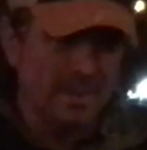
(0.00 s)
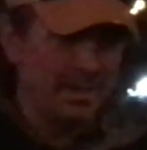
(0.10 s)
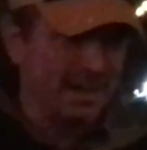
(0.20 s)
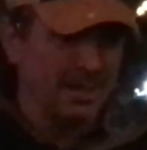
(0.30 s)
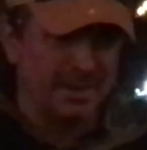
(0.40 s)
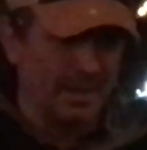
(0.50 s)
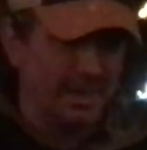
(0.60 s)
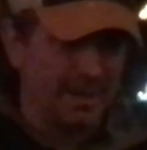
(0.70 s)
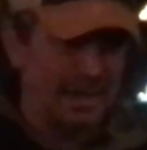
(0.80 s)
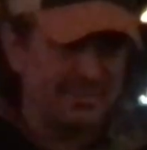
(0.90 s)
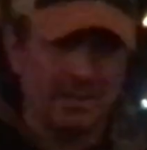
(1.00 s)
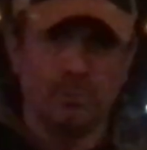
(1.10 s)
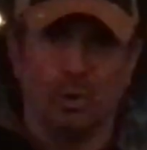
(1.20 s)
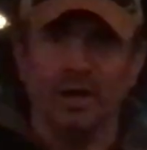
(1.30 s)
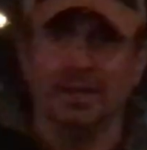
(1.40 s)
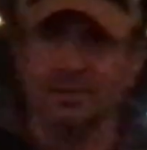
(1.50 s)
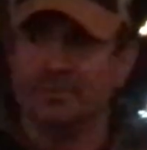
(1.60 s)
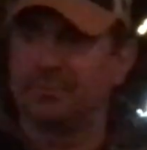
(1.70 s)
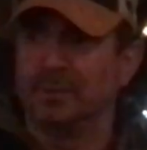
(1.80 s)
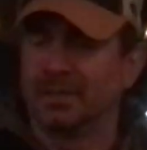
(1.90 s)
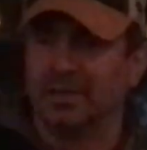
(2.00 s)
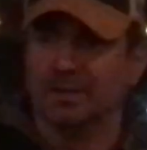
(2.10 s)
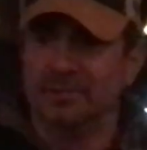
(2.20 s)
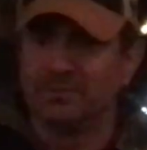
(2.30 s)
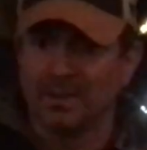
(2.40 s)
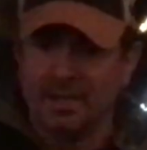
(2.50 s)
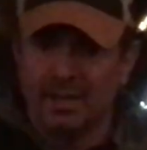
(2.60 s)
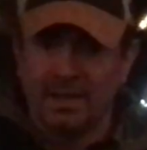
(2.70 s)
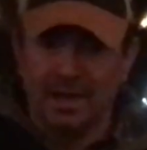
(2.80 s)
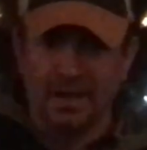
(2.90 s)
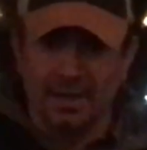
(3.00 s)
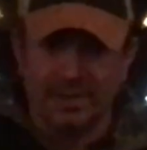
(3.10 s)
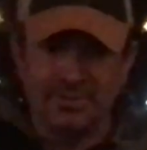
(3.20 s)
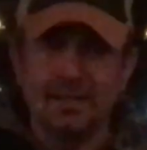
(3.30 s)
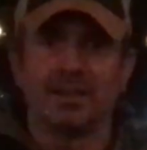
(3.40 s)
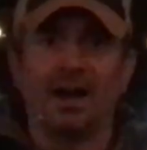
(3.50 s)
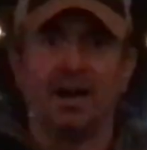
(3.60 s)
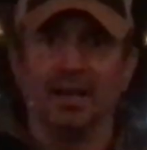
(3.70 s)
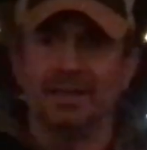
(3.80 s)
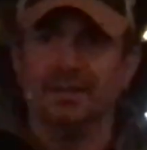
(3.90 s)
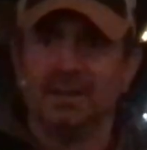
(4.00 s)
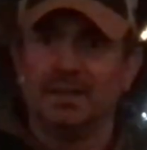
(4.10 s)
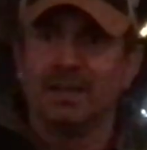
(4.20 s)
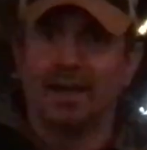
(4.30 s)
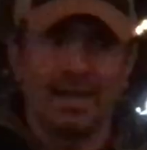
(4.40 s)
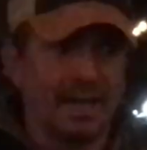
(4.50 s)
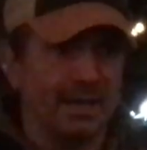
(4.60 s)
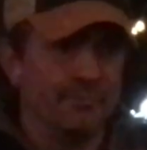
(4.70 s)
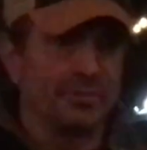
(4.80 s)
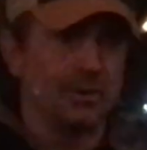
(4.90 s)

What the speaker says: And I say was because thank God I have a